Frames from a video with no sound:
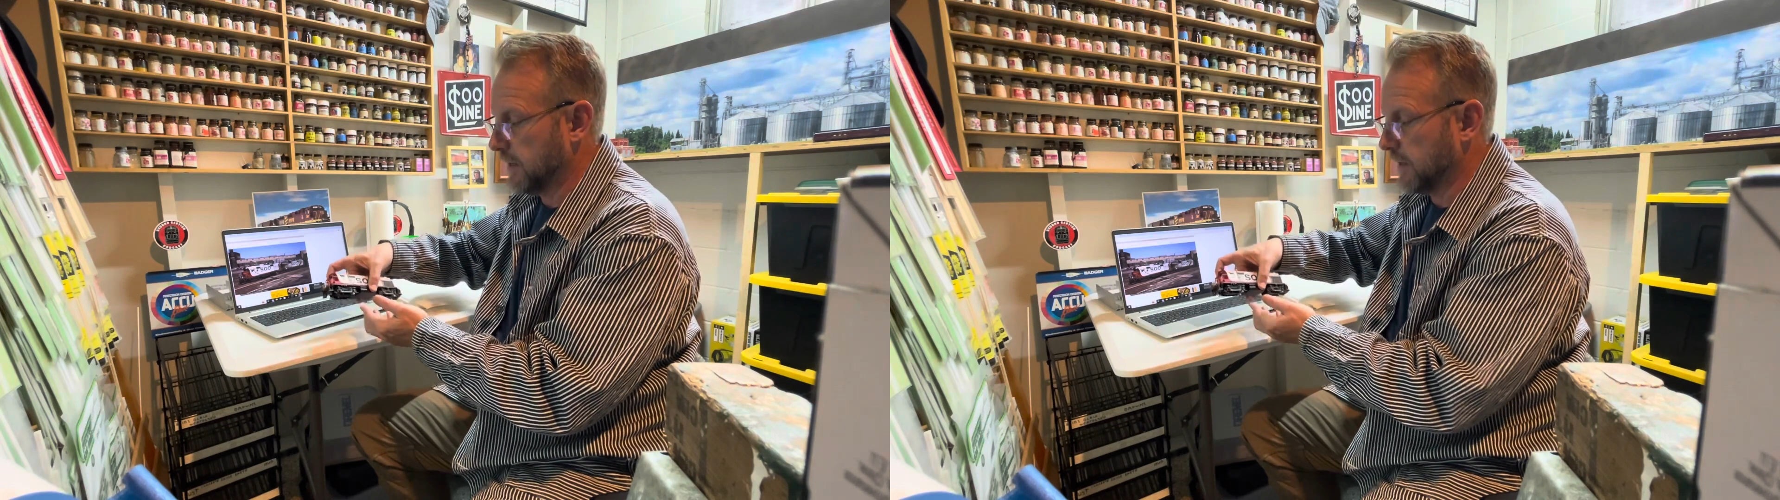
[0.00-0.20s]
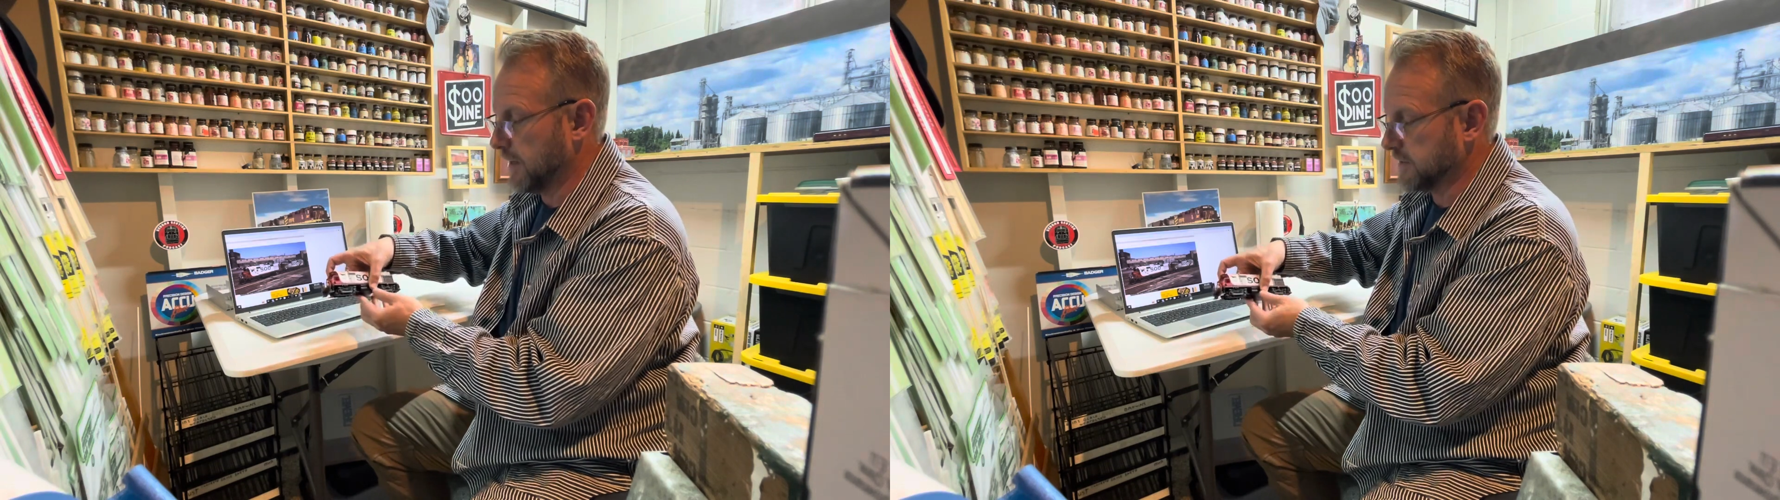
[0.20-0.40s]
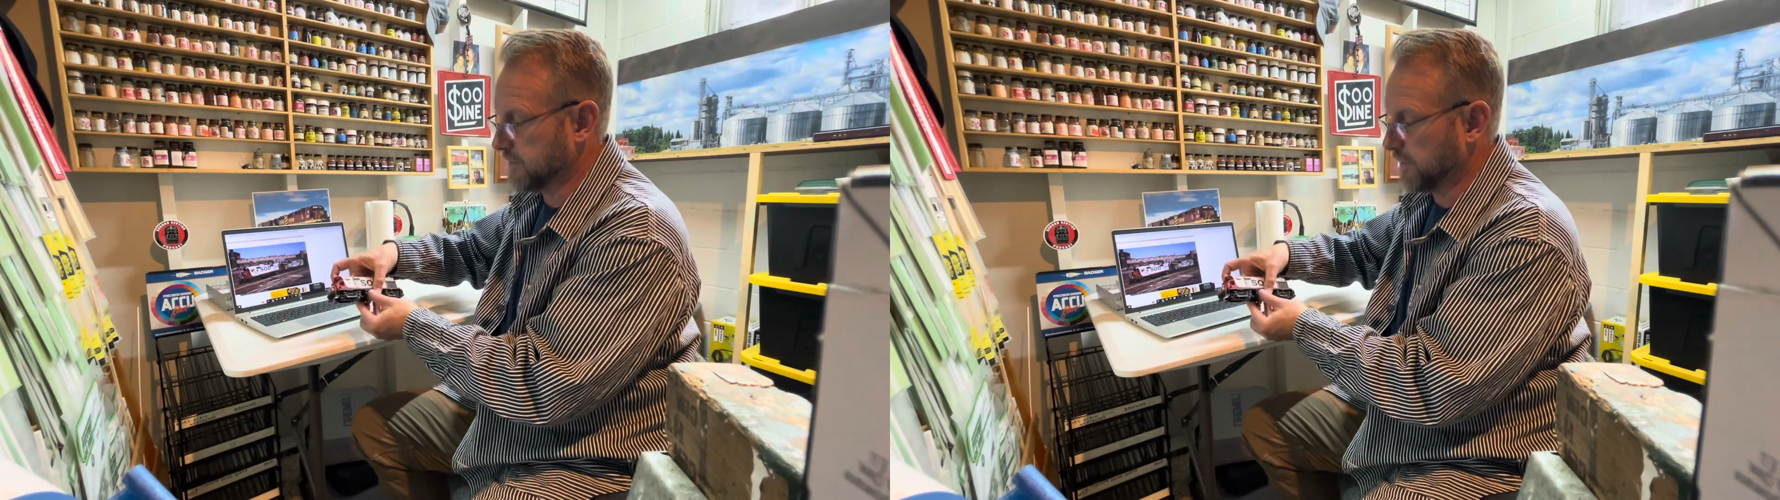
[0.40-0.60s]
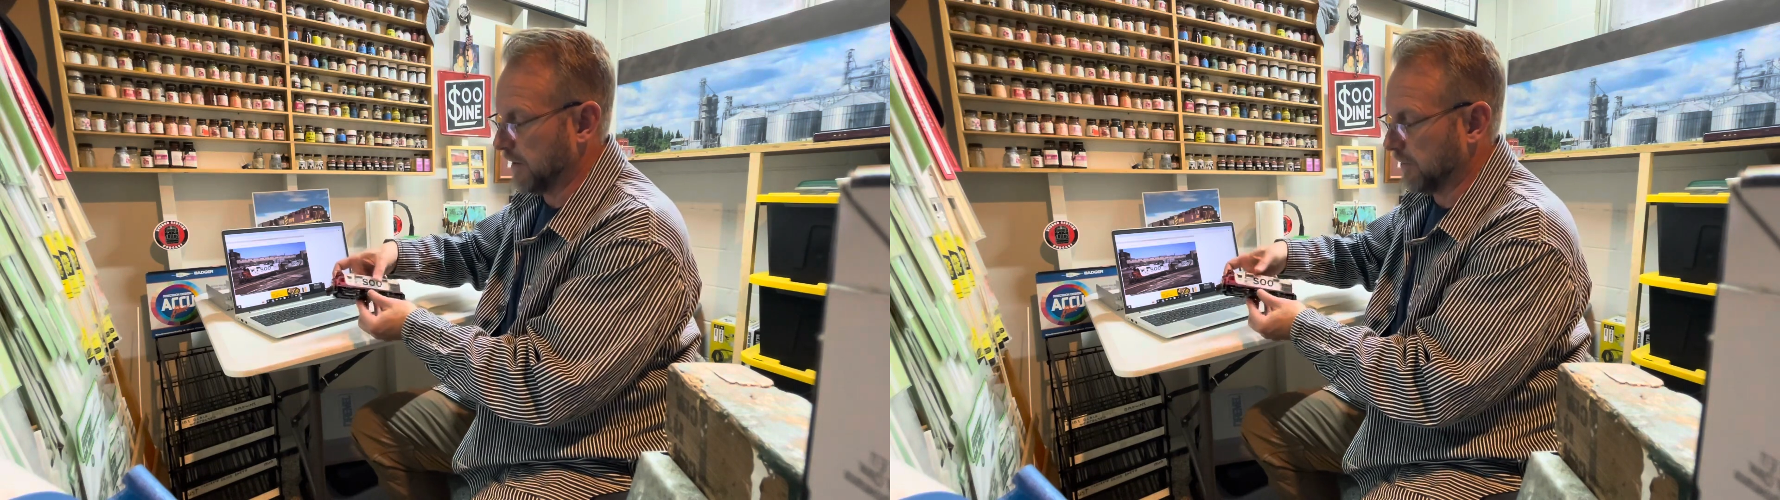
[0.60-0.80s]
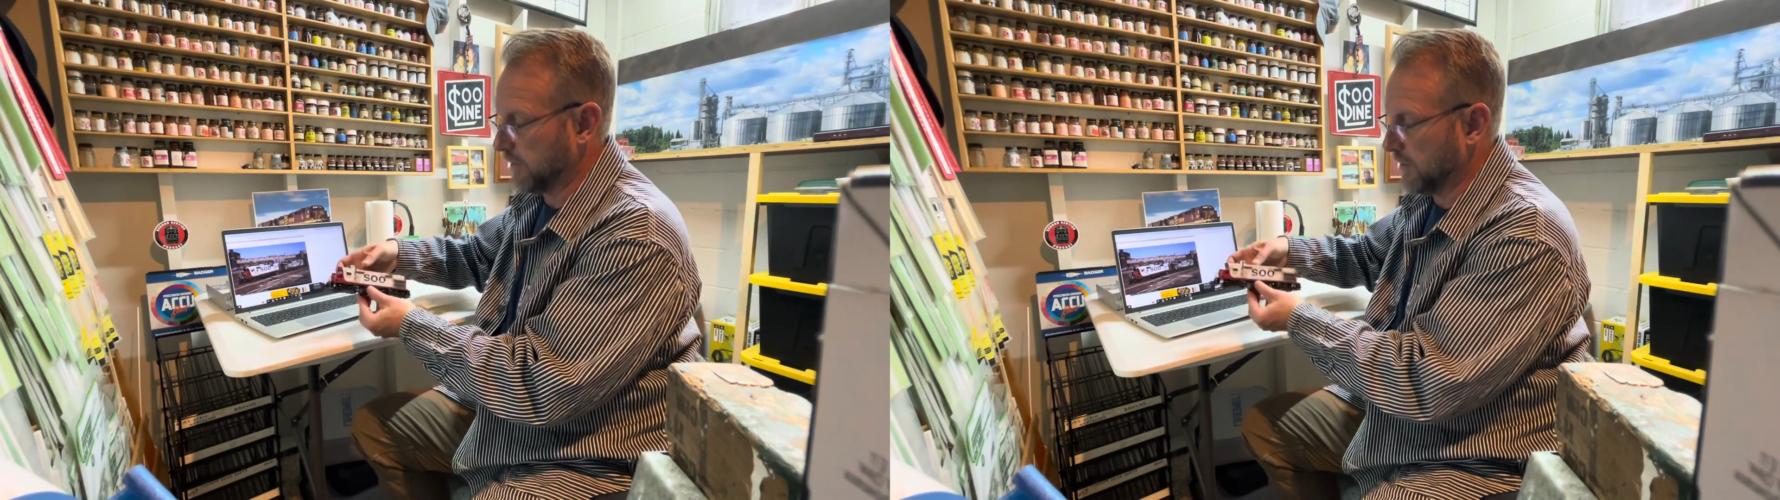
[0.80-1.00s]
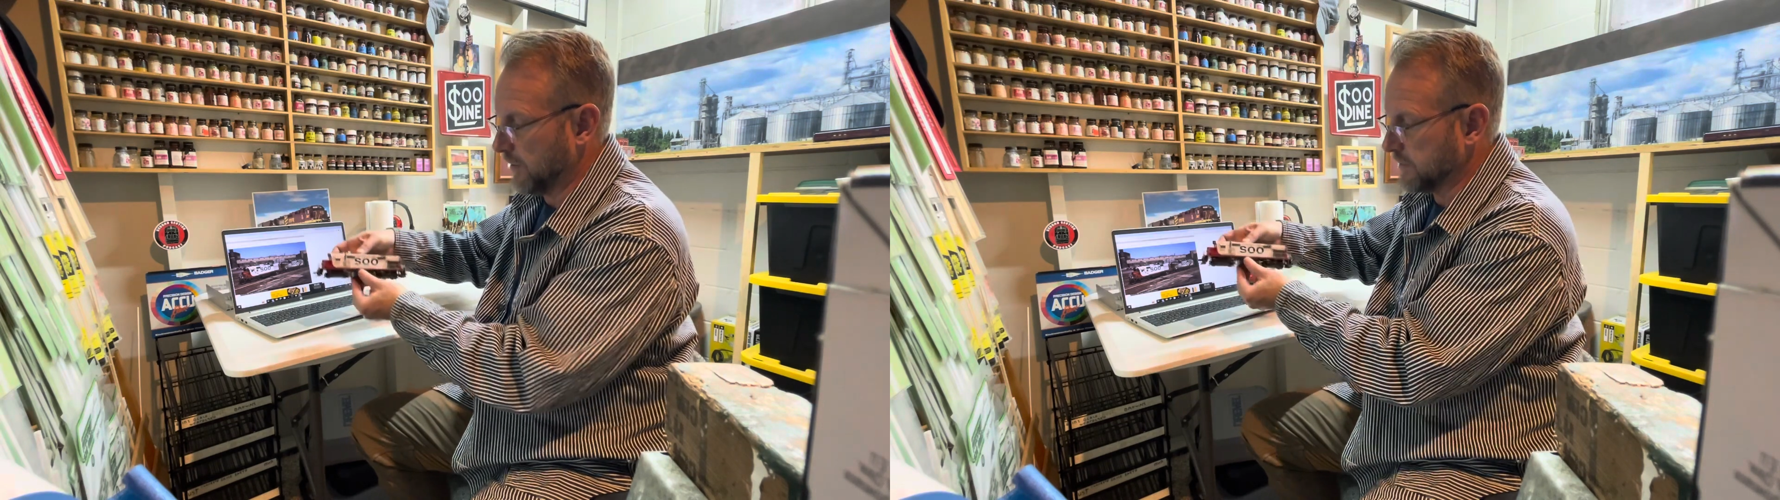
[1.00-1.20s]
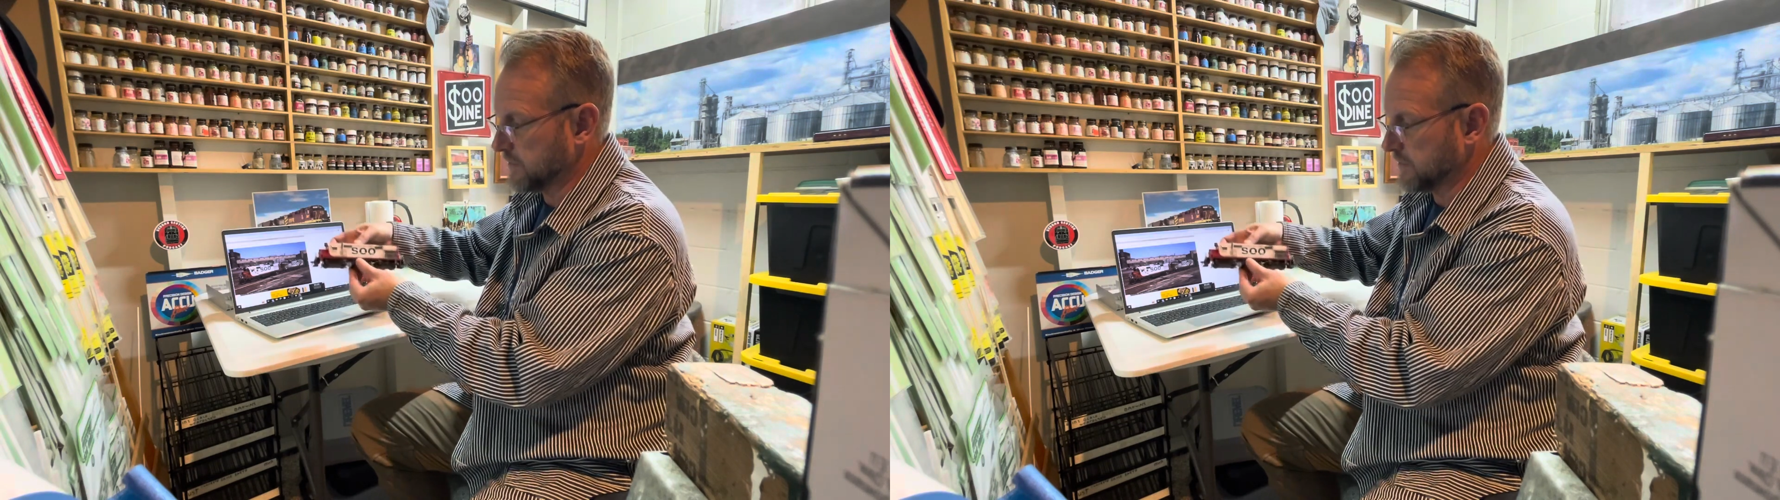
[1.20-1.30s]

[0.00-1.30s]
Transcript: in its final years,